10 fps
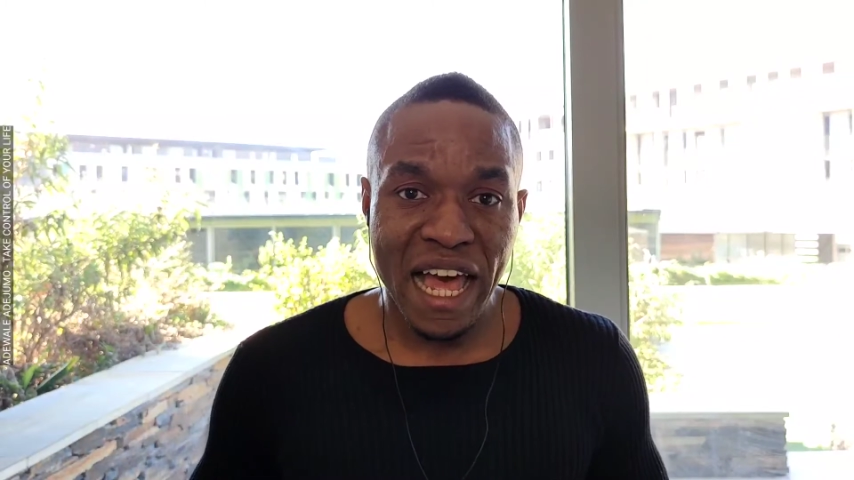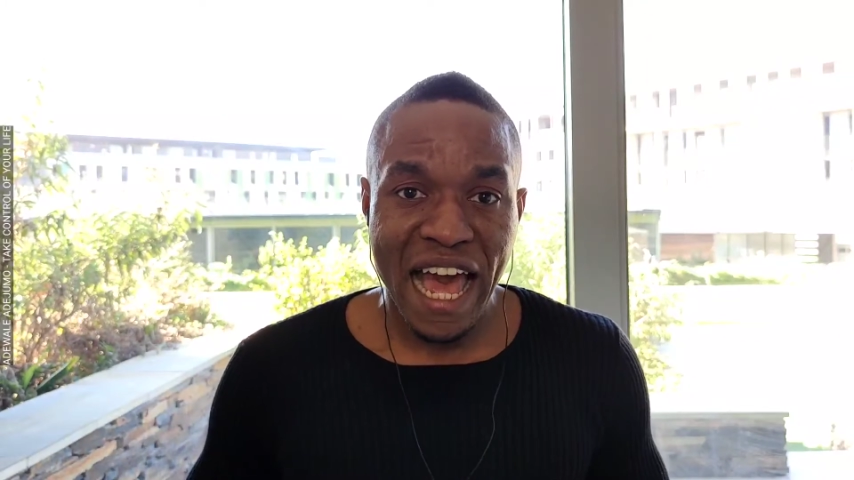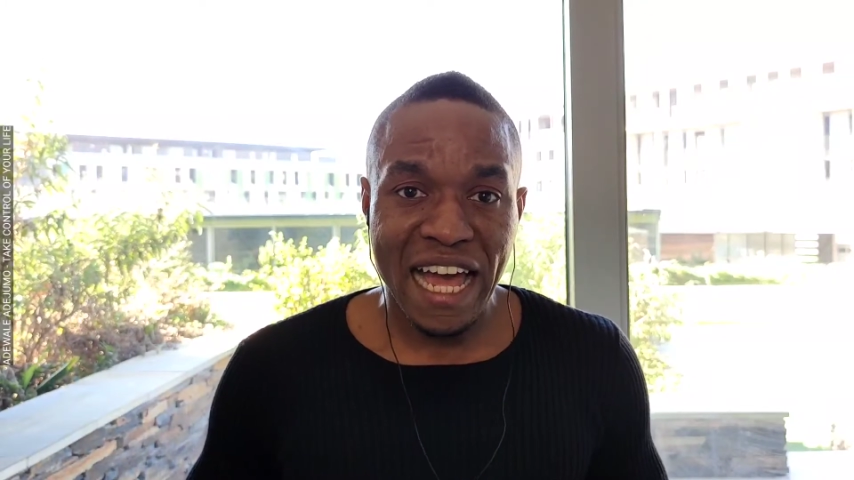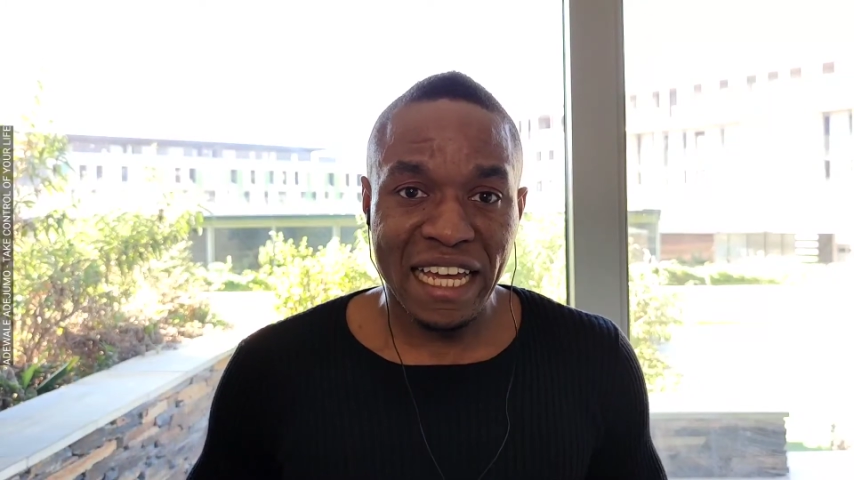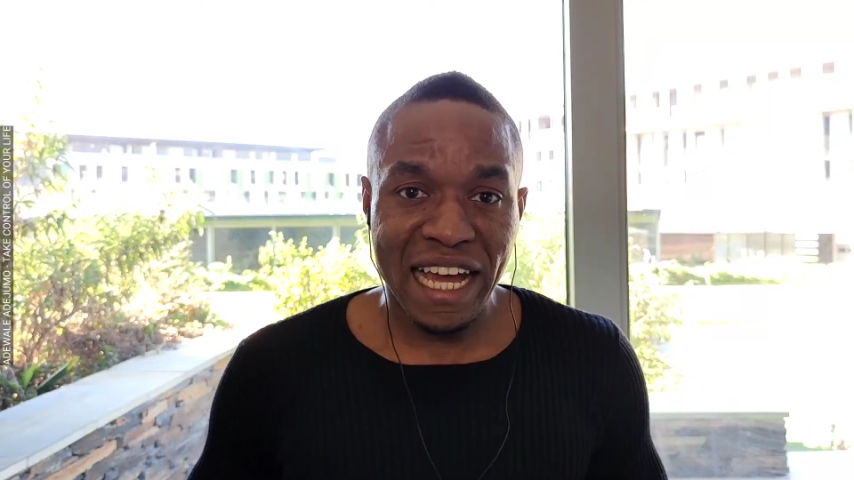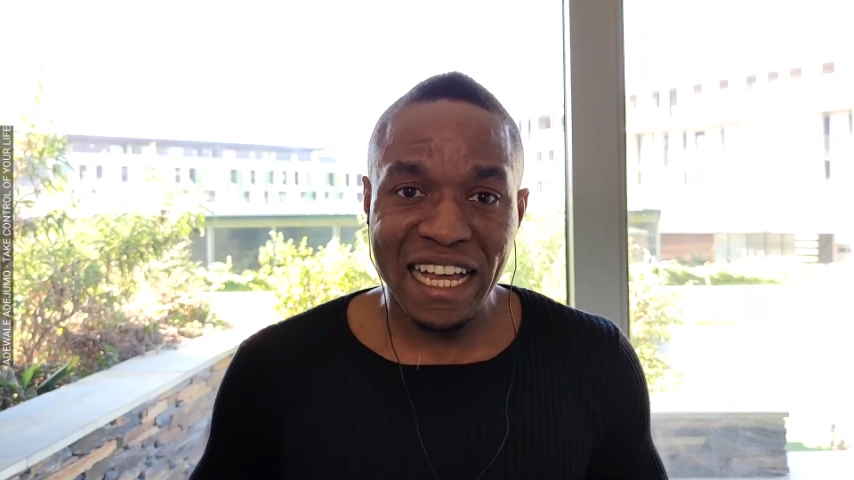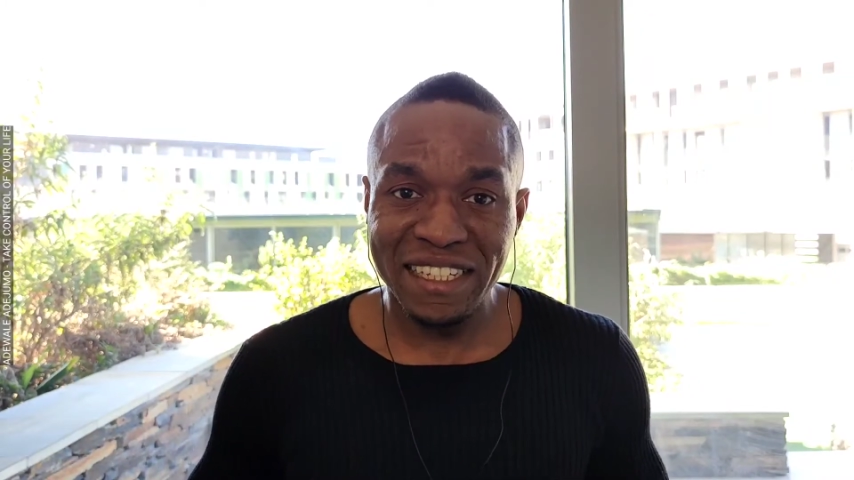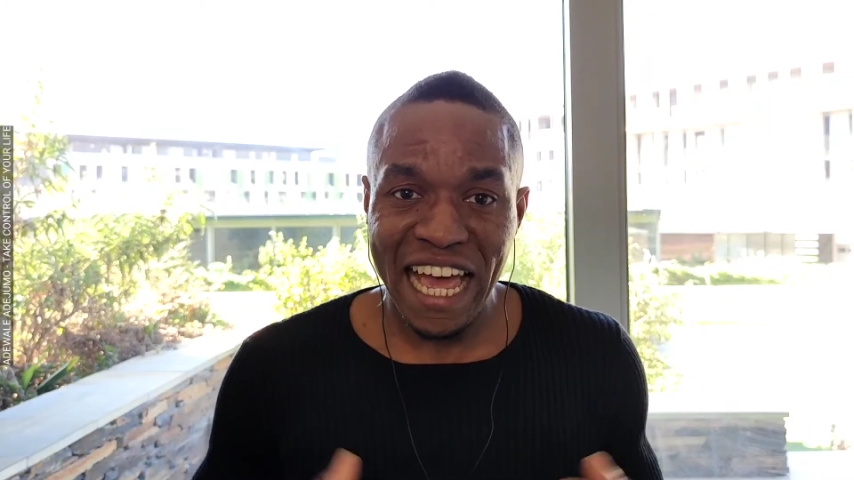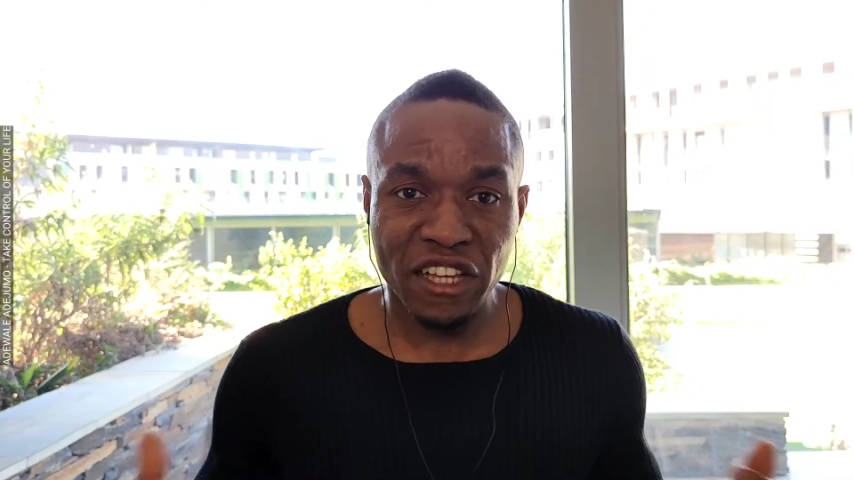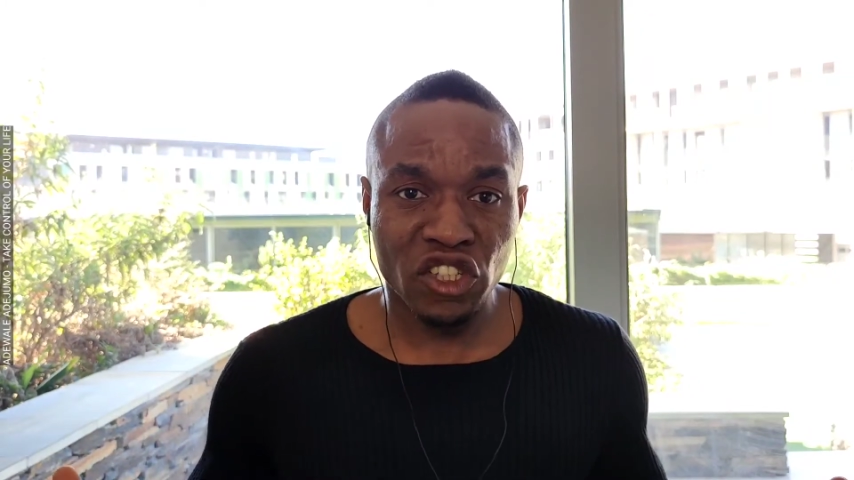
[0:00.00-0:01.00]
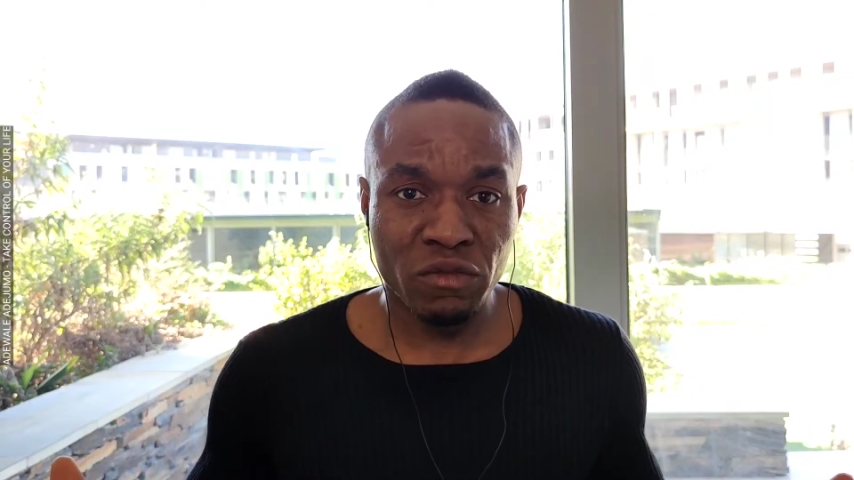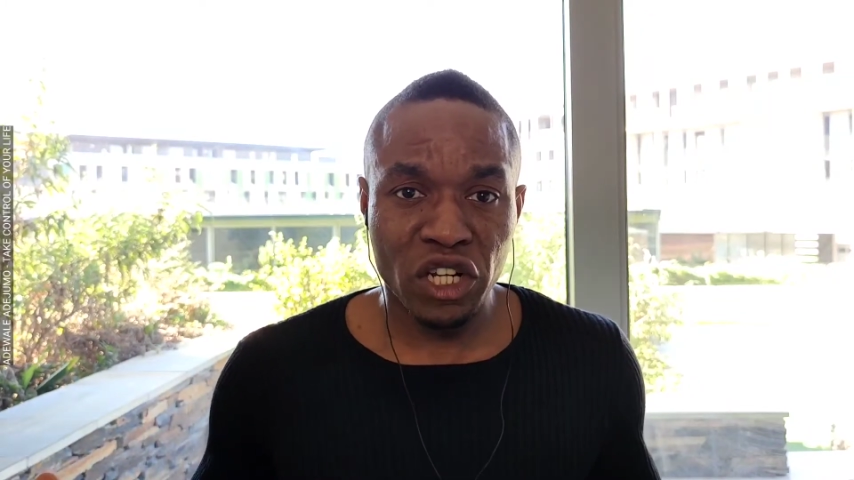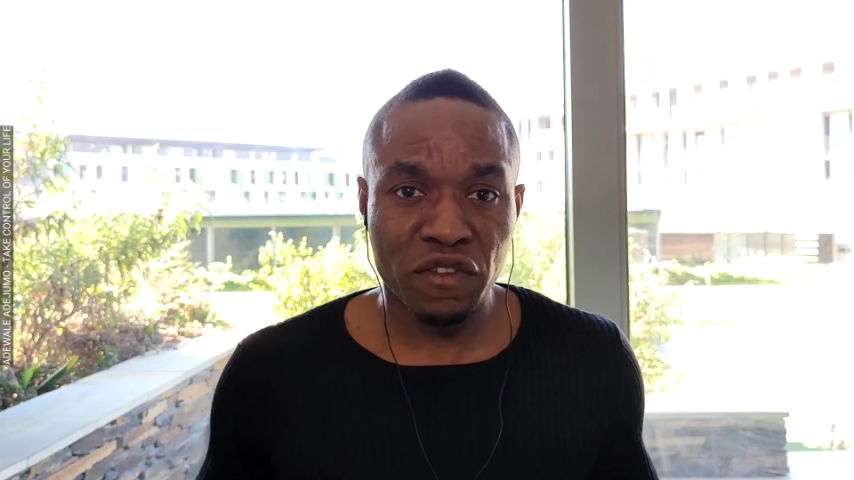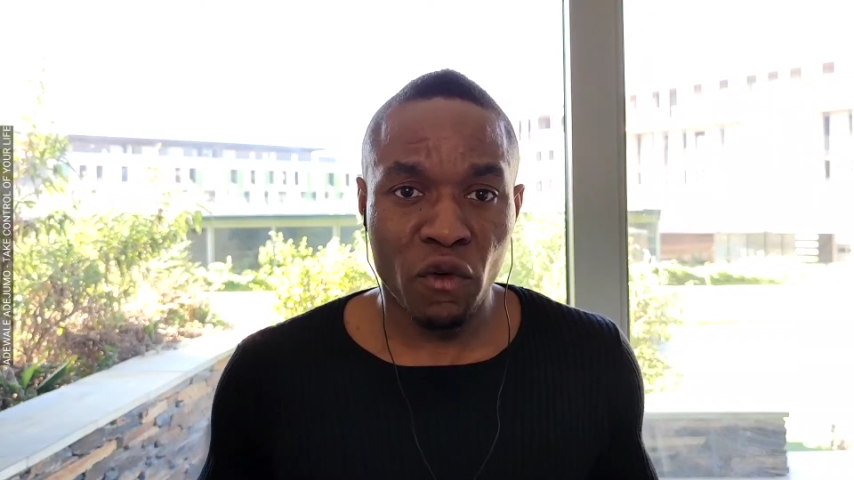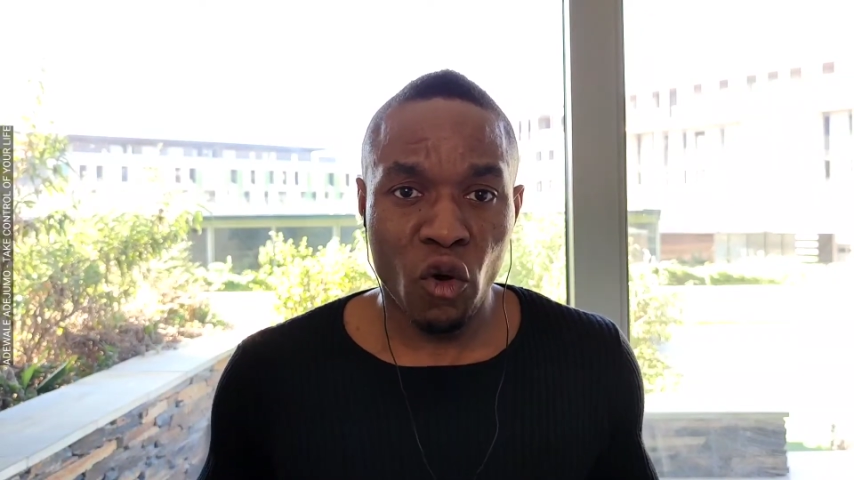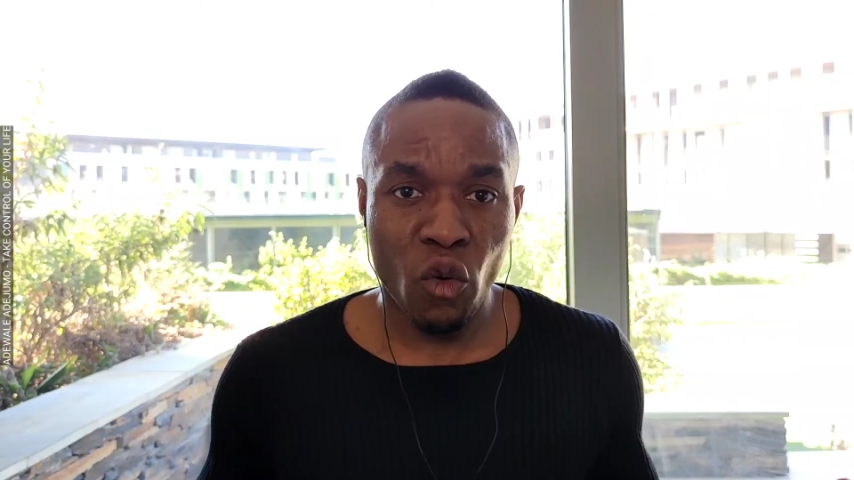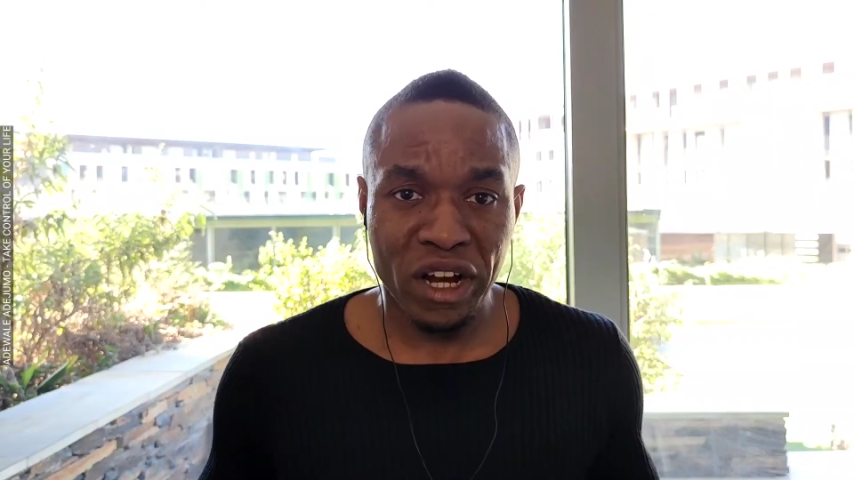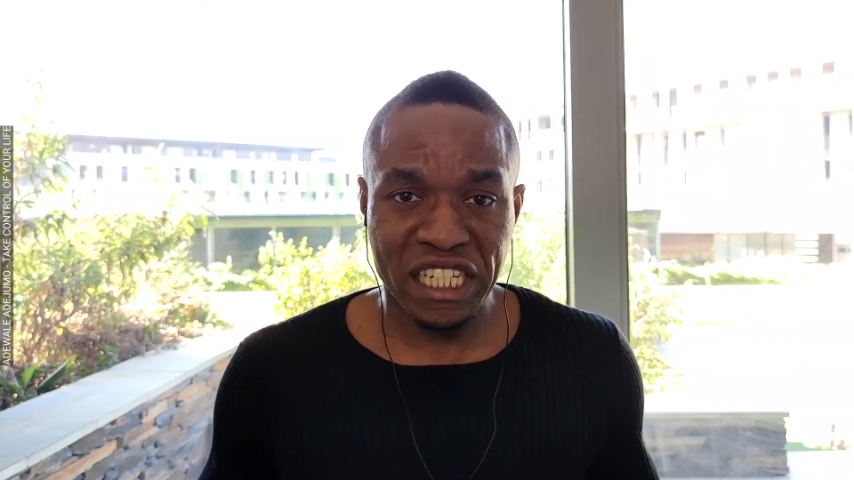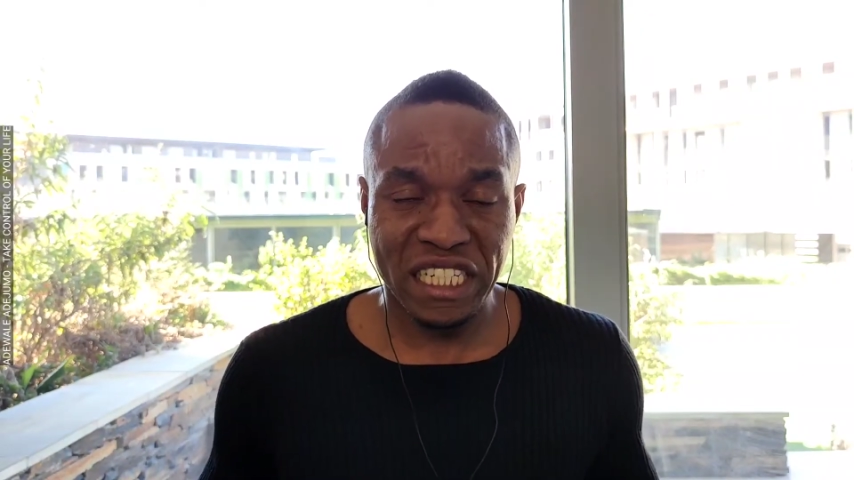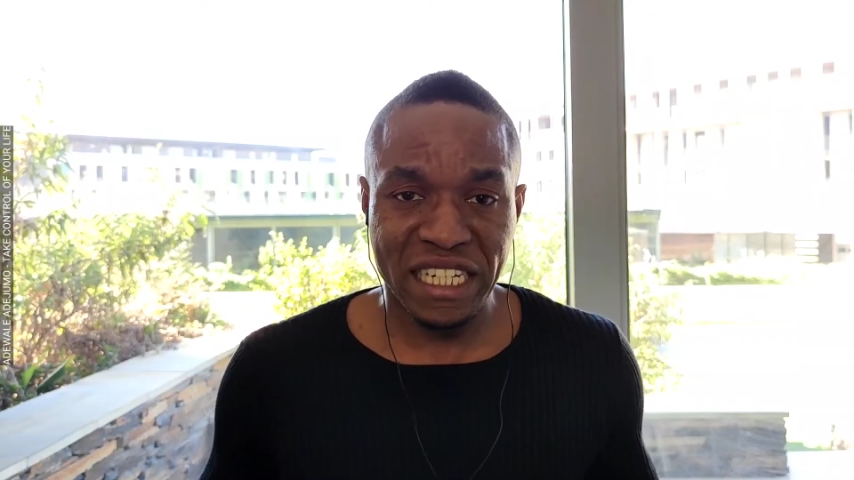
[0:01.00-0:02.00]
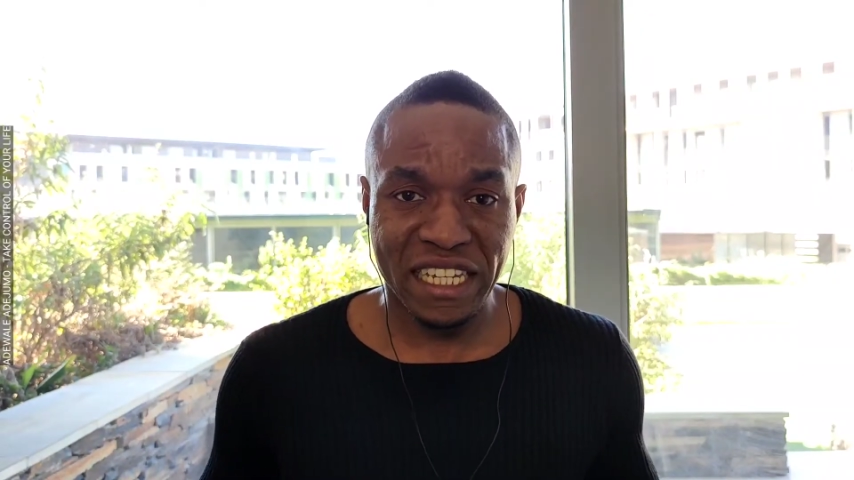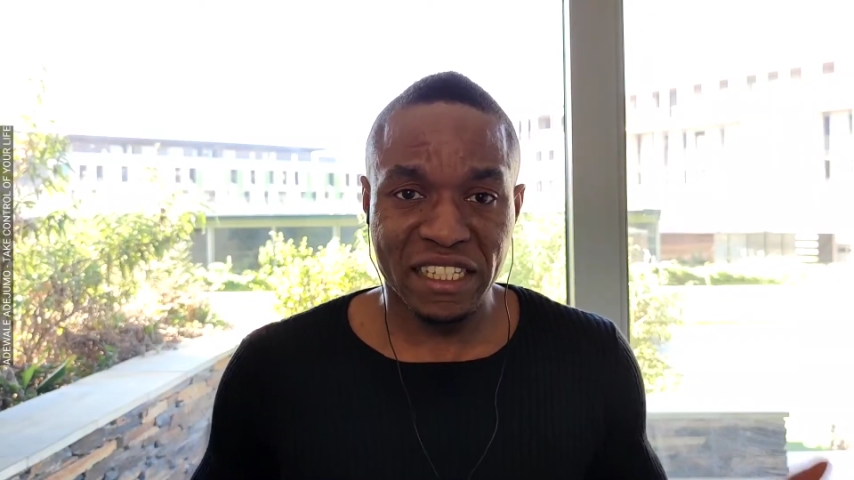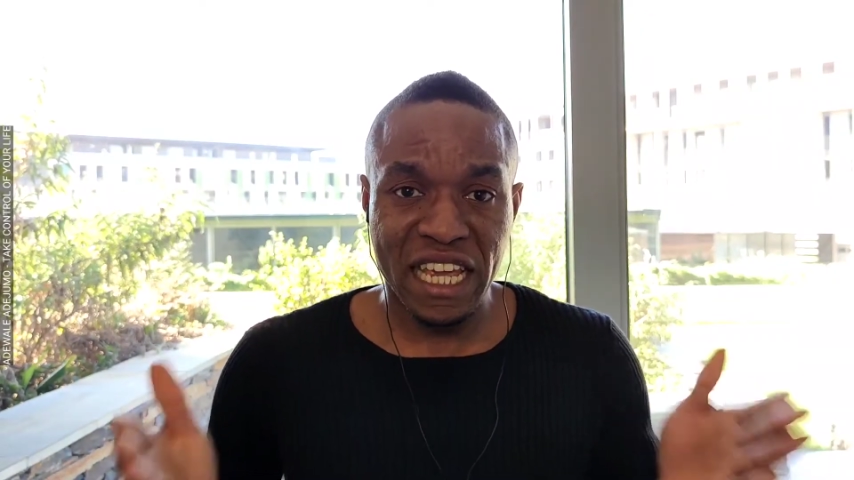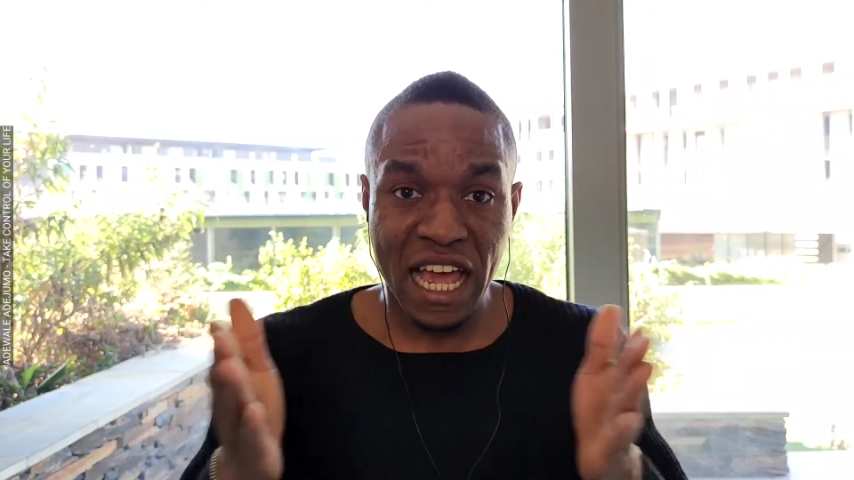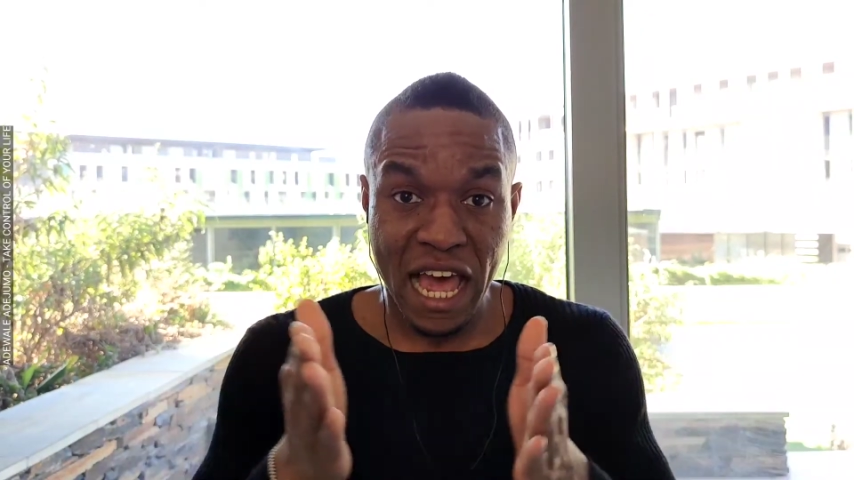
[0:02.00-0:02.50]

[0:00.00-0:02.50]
And guys, thanks so much for watching this